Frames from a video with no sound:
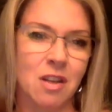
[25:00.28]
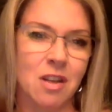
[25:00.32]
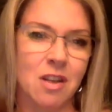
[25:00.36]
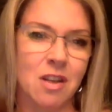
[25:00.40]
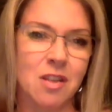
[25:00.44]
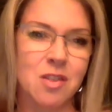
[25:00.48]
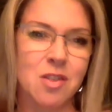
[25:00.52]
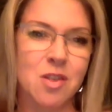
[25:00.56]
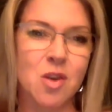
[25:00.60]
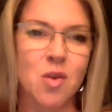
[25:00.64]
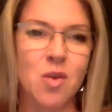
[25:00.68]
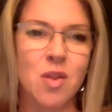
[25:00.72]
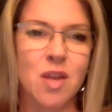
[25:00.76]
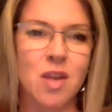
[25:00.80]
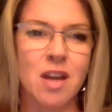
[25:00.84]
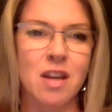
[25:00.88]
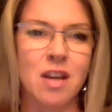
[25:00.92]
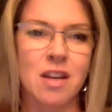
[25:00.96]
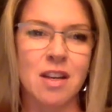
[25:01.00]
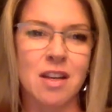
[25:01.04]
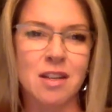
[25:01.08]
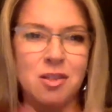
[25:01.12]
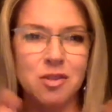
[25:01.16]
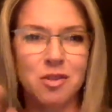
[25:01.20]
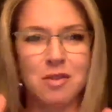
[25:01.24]
so
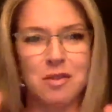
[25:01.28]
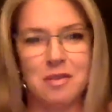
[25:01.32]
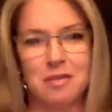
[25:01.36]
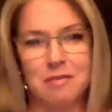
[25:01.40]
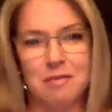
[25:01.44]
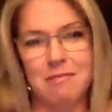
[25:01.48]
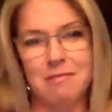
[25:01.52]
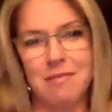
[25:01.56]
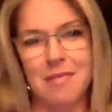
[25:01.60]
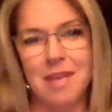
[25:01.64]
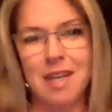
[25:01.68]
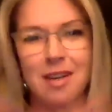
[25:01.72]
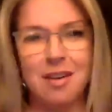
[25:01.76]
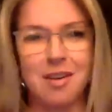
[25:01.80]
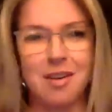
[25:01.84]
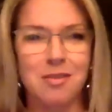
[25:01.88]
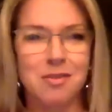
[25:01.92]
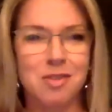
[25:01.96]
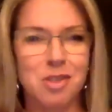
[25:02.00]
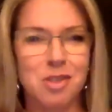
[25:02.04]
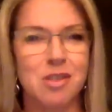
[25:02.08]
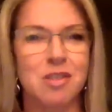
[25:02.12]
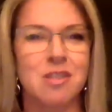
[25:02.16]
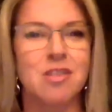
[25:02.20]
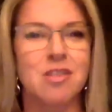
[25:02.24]
that it, I don't know,
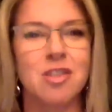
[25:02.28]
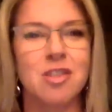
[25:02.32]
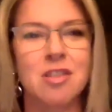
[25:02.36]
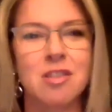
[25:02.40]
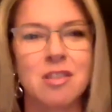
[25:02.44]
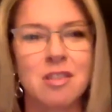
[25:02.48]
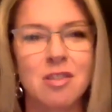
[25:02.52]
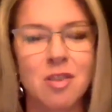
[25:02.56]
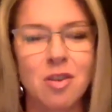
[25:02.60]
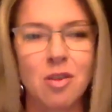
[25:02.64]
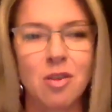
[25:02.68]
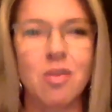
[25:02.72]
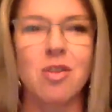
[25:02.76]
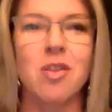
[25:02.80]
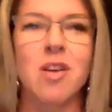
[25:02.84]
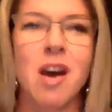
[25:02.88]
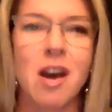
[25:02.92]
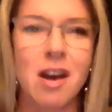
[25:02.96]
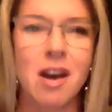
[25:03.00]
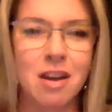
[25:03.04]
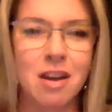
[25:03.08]
just a little thought.